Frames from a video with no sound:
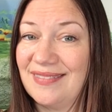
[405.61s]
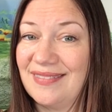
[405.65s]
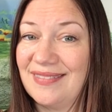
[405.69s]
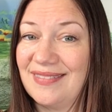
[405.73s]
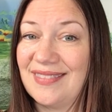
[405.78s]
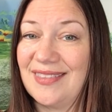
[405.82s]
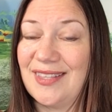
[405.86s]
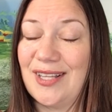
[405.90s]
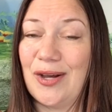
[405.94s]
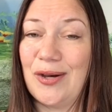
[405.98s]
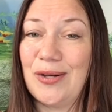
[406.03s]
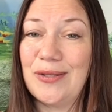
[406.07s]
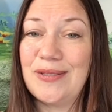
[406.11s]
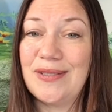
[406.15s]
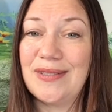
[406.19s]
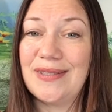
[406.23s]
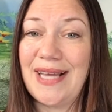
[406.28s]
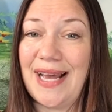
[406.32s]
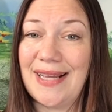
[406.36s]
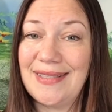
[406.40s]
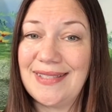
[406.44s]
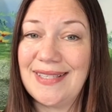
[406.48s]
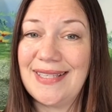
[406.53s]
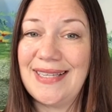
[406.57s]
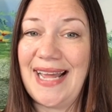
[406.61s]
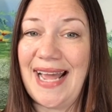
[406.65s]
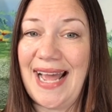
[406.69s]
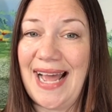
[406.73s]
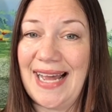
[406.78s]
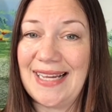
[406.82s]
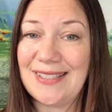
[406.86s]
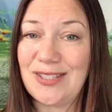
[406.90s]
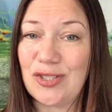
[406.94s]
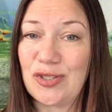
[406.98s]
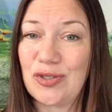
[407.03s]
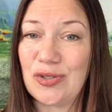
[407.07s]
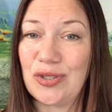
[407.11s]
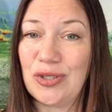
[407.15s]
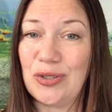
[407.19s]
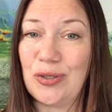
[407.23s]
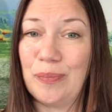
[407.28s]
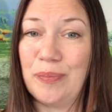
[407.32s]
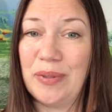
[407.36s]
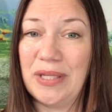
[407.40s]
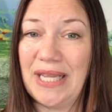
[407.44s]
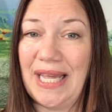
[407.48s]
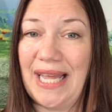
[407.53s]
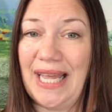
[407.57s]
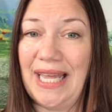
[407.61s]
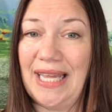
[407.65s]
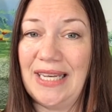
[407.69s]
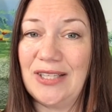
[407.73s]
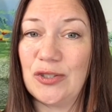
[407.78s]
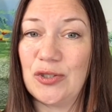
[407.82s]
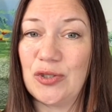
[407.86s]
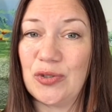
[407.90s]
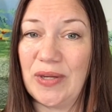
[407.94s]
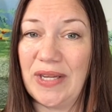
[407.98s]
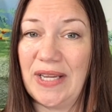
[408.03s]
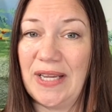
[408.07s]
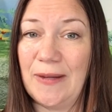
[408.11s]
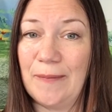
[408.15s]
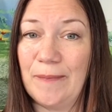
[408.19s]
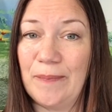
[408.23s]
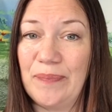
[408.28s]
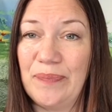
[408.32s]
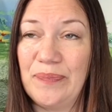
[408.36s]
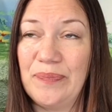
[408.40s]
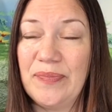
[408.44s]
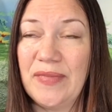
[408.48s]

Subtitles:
Though that's an astral plane dream.